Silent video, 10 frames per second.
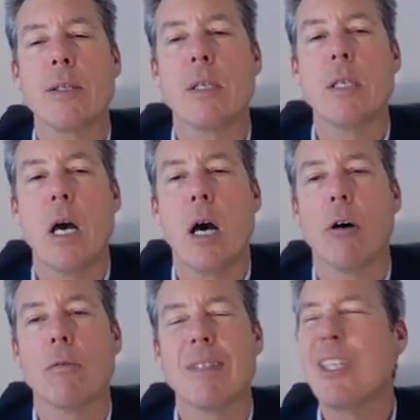Yes
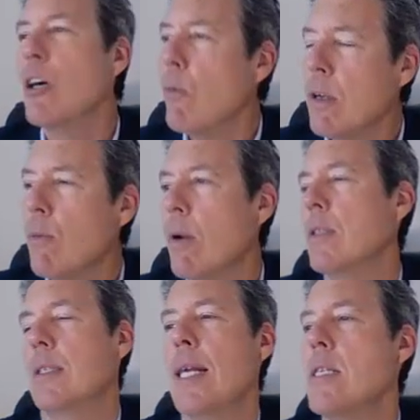and no. You don't
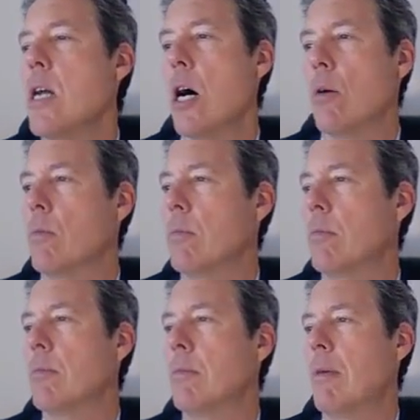really want to say
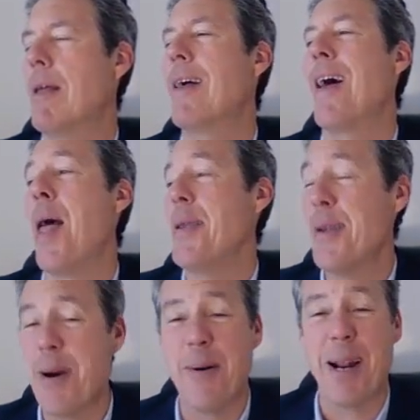no.
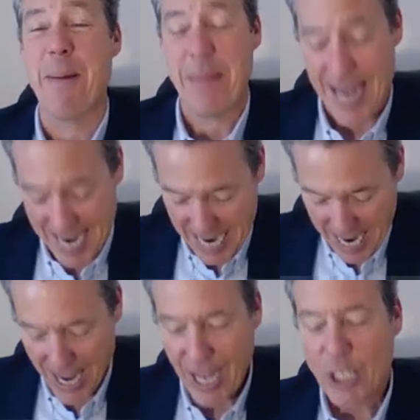You know what I
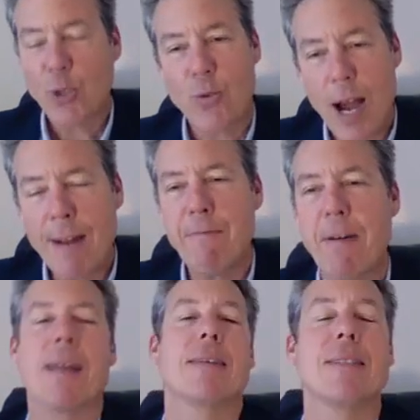mean?
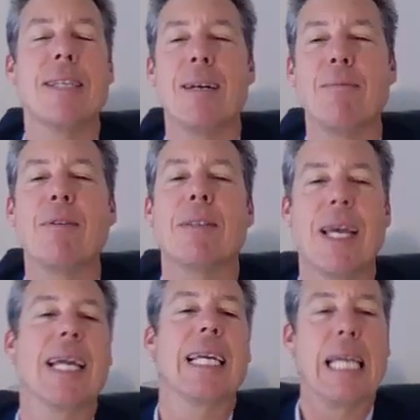Try to file this
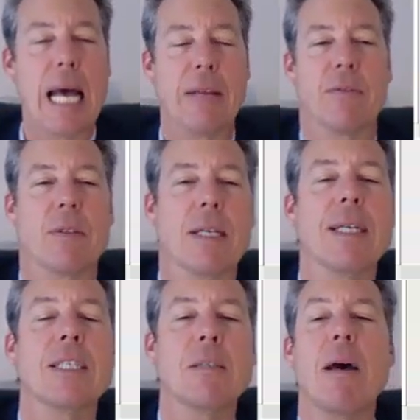thing with saying
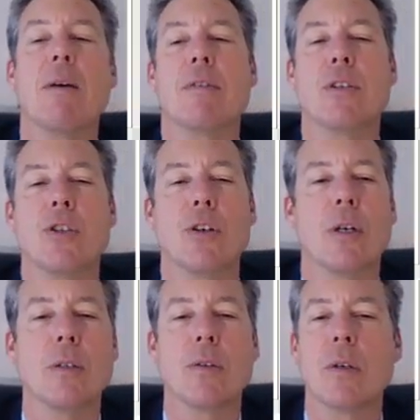yes. Get some health
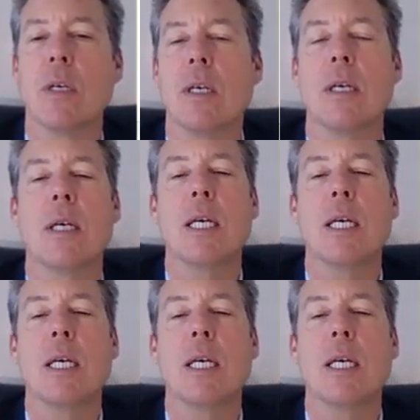insurance.